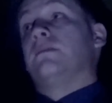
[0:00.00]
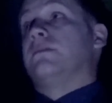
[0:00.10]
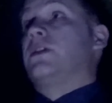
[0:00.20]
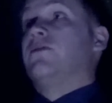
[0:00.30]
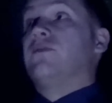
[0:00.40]

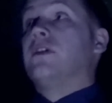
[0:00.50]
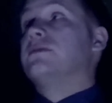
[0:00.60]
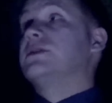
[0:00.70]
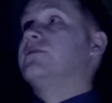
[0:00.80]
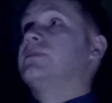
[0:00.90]

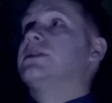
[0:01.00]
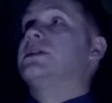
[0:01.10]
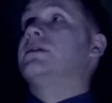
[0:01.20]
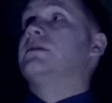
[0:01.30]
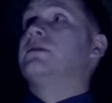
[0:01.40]
corrosive
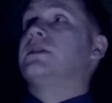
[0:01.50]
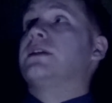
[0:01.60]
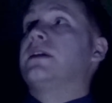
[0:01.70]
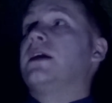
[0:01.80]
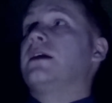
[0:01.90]
material
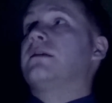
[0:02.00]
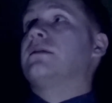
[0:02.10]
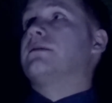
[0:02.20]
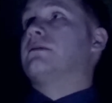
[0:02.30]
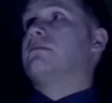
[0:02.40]
and the like
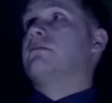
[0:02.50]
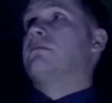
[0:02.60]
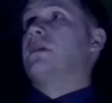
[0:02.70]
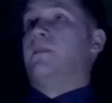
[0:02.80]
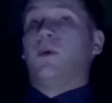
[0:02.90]
that
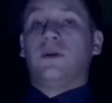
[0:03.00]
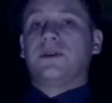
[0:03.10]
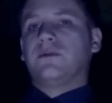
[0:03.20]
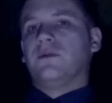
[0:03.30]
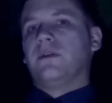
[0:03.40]
a
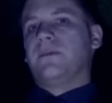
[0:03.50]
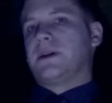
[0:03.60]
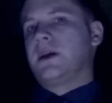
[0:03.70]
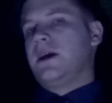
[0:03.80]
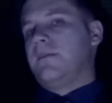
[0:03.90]
mortal would,
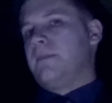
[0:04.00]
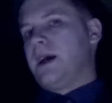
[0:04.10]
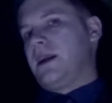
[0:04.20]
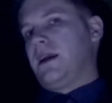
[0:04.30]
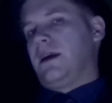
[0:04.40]
but
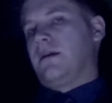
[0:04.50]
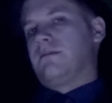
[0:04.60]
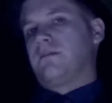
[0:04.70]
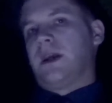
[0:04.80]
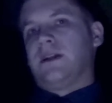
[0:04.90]
many
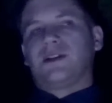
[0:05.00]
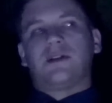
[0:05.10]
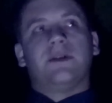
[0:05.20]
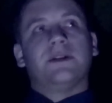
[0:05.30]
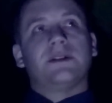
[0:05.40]

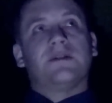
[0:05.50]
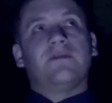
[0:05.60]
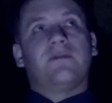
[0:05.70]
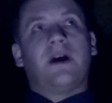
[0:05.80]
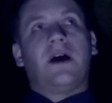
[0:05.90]
instruments
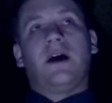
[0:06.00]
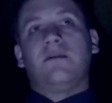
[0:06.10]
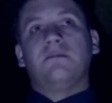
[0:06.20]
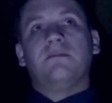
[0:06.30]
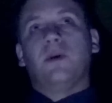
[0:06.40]
of
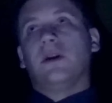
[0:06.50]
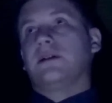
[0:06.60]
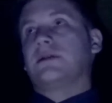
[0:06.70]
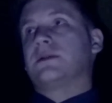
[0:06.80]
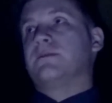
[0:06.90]
harm,
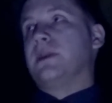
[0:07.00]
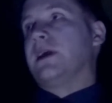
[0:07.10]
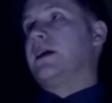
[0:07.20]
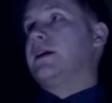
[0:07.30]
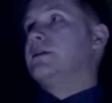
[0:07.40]
bullets,
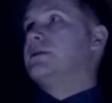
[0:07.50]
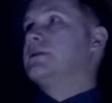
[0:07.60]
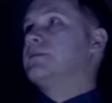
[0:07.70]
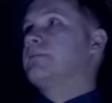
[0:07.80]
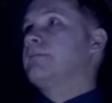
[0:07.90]

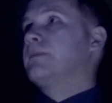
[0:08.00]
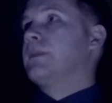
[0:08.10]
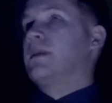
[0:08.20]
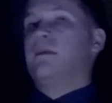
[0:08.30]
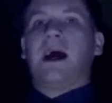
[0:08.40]
blades,
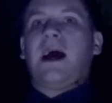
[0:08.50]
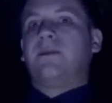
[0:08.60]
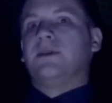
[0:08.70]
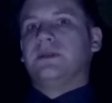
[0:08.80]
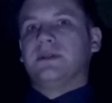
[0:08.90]

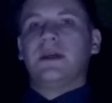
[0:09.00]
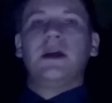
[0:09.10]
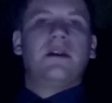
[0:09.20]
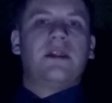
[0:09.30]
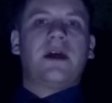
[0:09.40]
hammers,
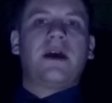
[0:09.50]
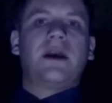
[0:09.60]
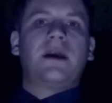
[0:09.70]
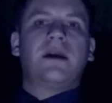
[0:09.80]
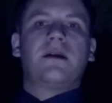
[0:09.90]

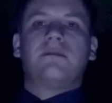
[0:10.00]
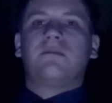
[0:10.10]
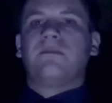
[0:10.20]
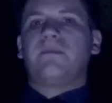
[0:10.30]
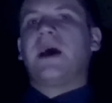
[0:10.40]
they
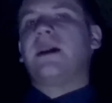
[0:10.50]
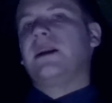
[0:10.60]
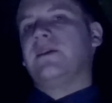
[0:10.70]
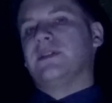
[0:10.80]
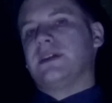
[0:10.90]
barely
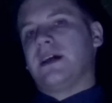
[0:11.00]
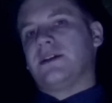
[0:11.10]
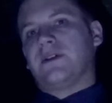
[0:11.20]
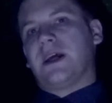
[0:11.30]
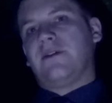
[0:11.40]
leave a
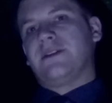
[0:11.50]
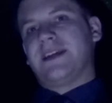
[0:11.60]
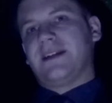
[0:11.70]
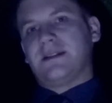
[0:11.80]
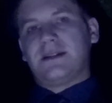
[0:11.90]
dent on our
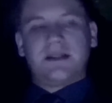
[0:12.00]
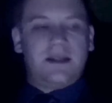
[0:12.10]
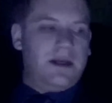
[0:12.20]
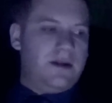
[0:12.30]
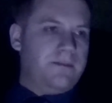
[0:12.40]
dead
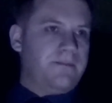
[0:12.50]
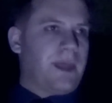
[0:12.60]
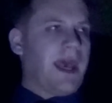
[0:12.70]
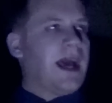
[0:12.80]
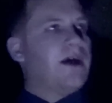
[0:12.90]
skin.
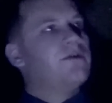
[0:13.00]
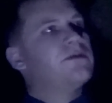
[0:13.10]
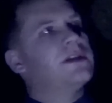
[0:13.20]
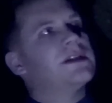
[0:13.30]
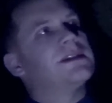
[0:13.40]

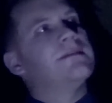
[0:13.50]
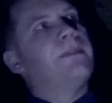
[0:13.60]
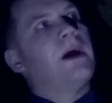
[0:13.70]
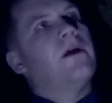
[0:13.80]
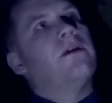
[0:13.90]
How does the
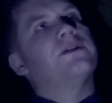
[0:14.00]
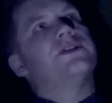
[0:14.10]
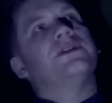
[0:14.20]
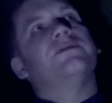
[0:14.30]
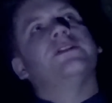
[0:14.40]

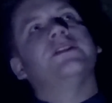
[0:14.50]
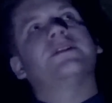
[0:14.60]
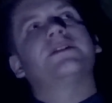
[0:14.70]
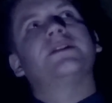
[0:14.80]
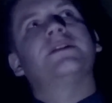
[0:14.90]
biology work?
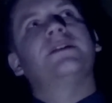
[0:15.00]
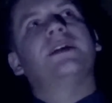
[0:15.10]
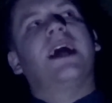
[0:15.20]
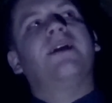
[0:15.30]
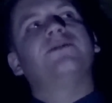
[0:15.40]

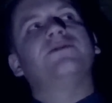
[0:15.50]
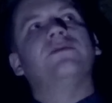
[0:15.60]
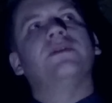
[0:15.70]
How do you